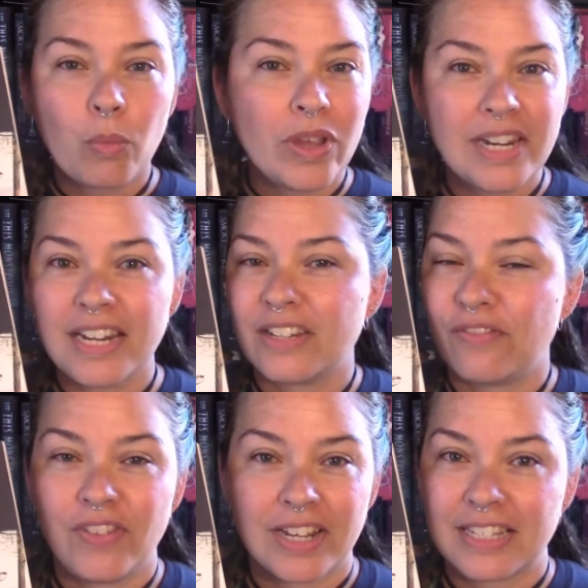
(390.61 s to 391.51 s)
We need to
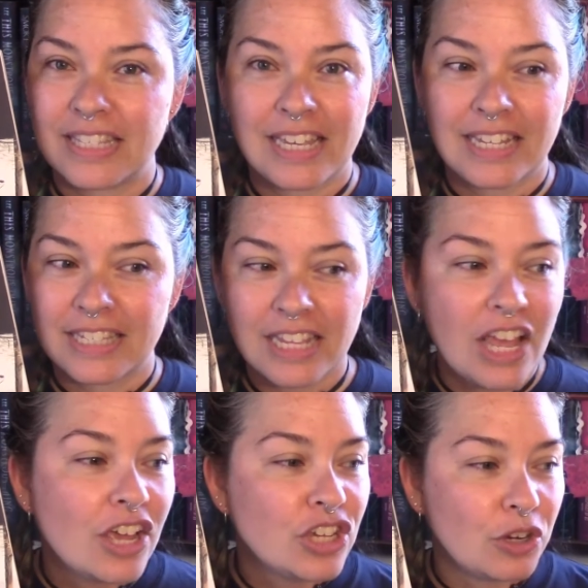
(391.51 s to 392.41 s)
fix this.
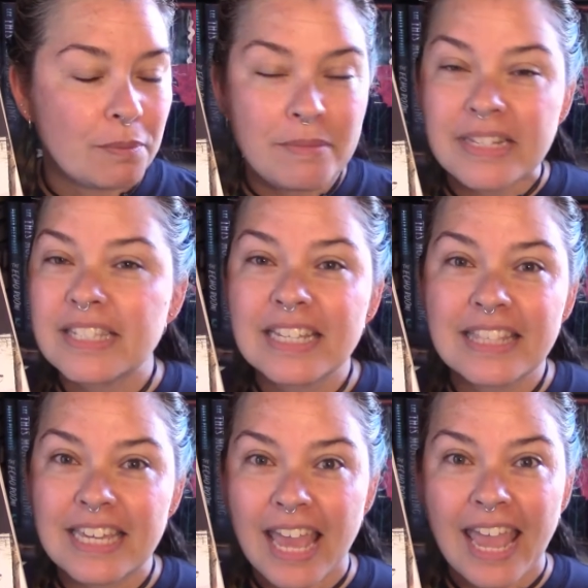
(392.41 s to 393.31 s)
You're
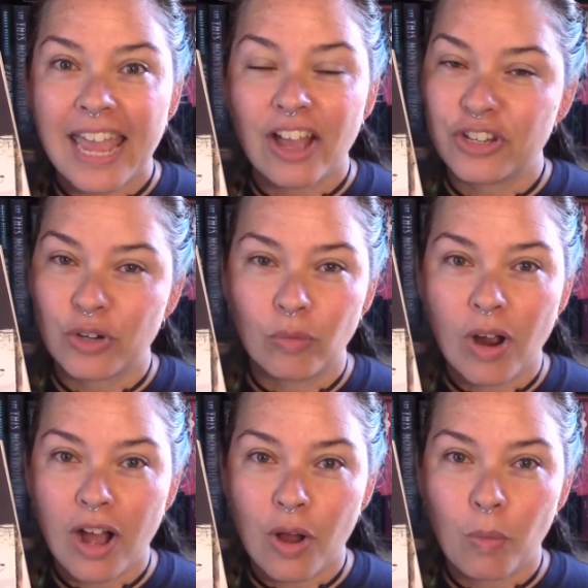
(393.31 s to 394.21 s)
missing the A on your
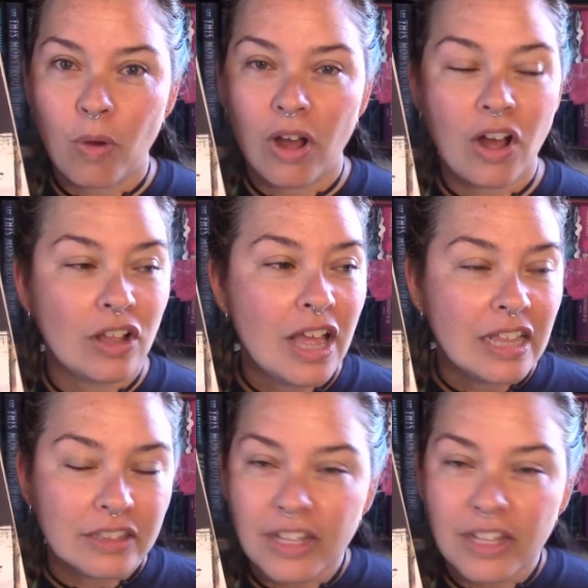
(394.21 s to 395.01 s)
rock wall.